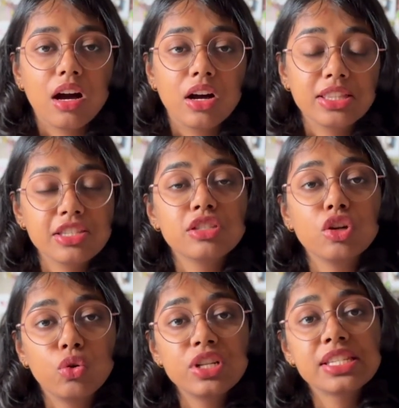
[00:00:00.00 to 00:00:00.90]
This is a
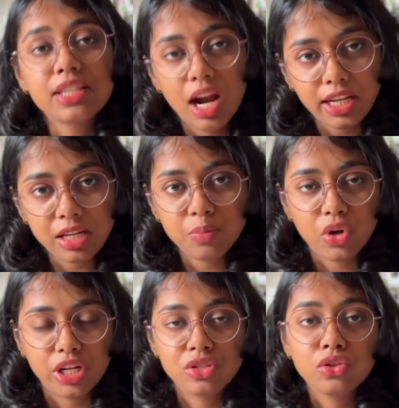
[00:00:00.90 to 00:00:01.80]
good starting
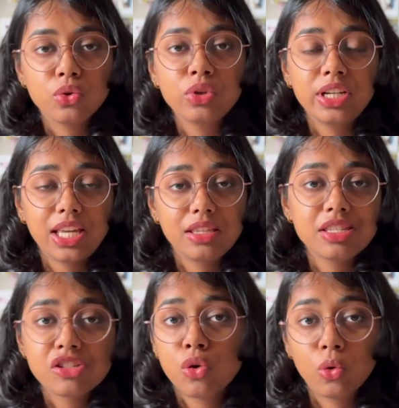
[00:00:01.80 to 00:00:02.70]
point. So don't take this
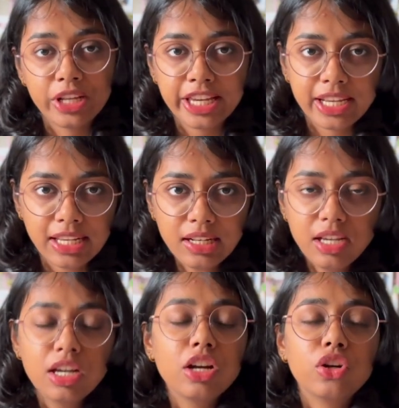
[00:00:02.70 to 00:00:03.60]
as holy grail.
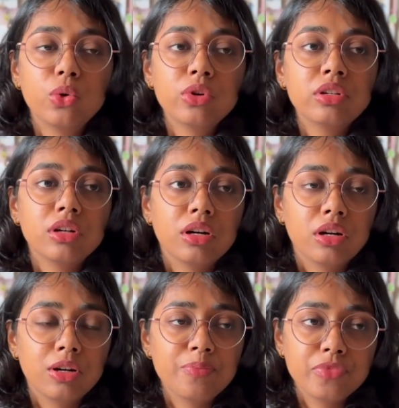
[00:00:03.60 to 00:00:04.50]
Don't
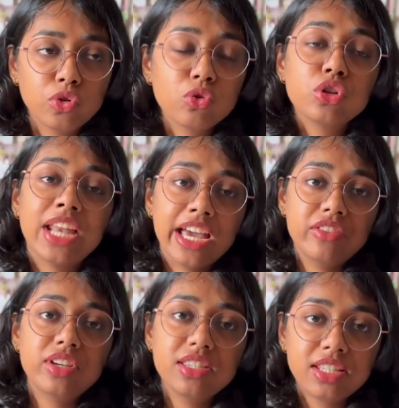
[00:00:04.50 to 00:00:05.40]

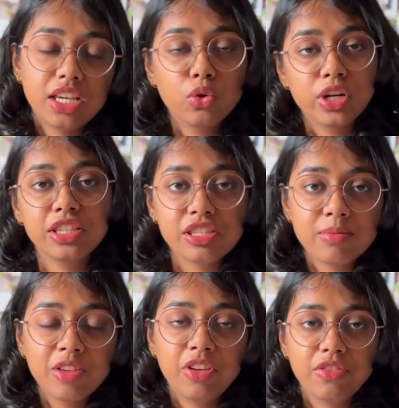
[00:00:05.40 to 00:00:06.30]
dive in saying, okay, this is
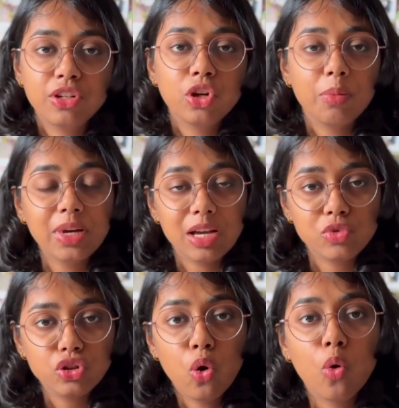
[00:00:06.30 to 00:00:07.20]
my favorite topic, I'm
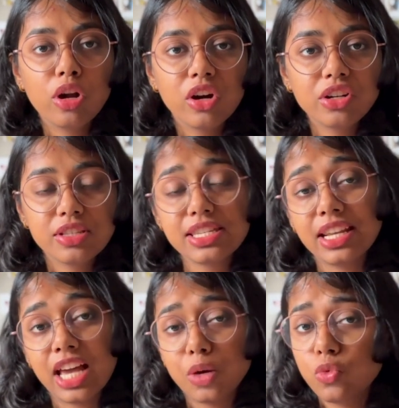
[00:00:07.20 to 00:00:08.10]
going to hold on to this
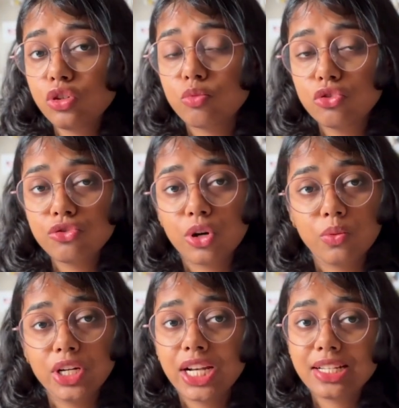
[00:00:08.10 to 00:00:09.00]
and I won't move
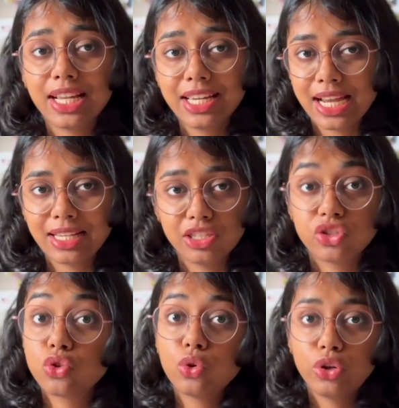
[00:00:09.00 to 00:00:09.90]
forward until I crack this.
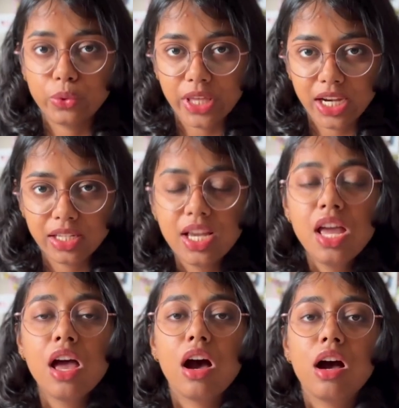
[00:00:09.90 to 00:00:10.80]
Don't do that.
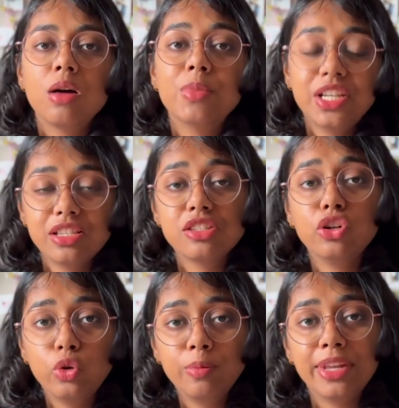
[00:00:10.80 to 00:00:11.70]
But it's a
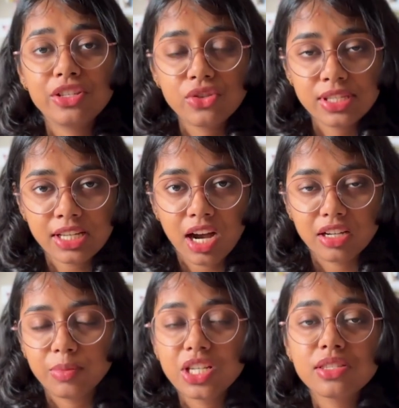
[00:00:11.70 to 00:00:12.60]
good place to
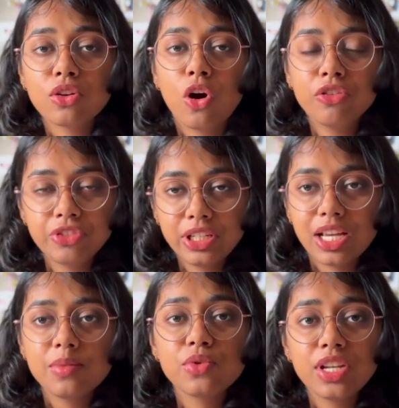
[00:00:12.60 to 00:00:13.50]
start, because
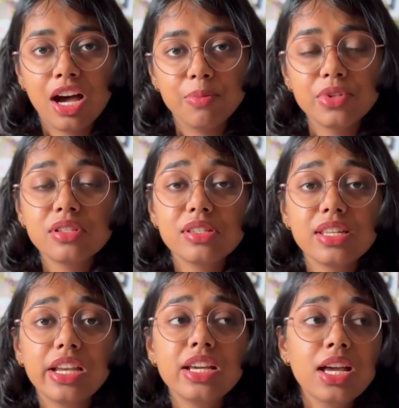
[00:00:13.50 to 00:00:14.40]
oftentimes what happens is
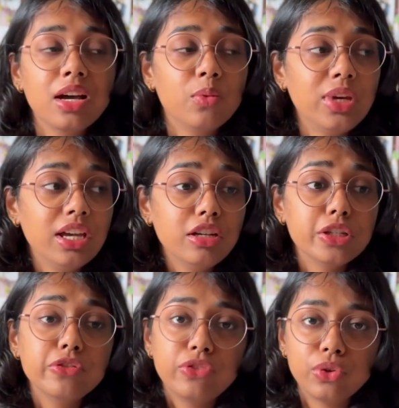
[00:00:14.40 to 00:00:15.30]
that we get
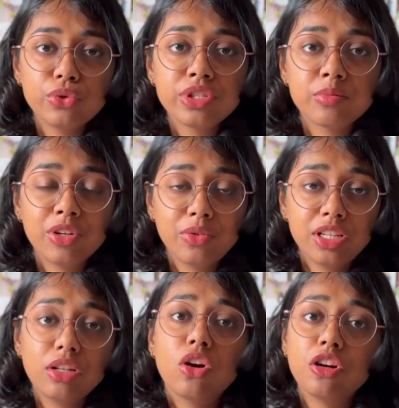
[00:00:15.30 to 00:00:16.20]
confused
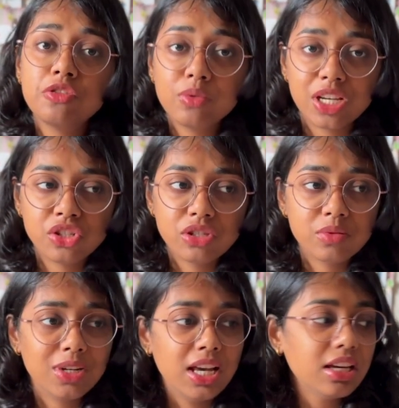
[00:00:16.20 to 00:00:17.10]
between a lot of questions.
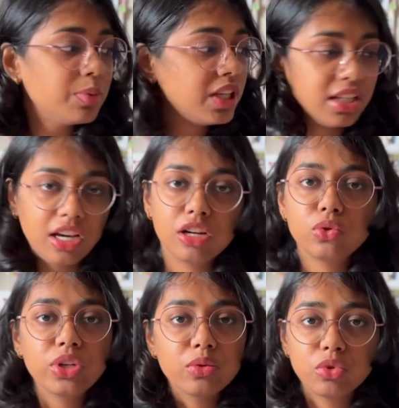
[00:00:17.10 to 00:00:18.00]
We're like, abhi ye
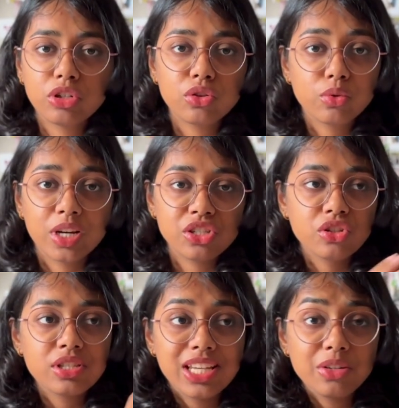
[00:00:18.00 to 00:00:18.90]
karu ya wo karu,
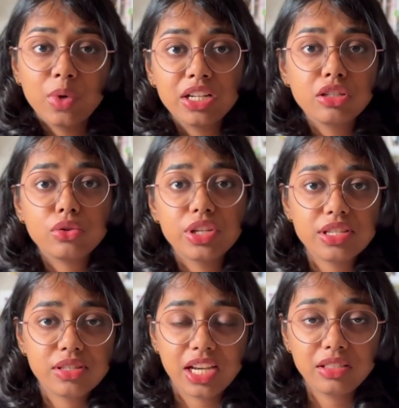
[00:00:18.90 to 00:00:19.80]
question set 1 karu ya
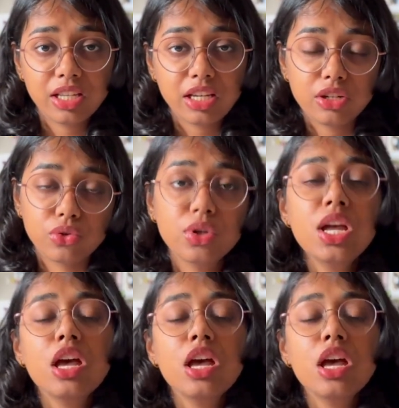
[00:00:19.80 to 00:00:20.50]
set 3 karu.